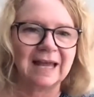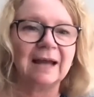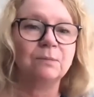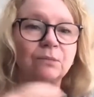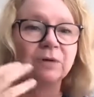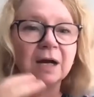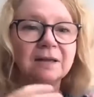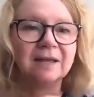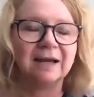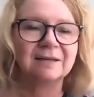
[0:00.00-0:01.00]
that
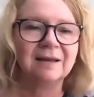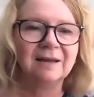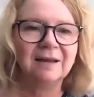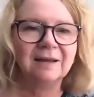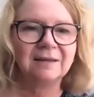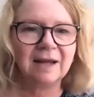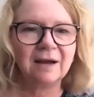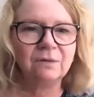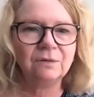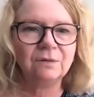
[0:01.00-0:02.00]
process.
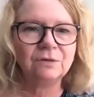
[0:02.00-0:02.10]
Now,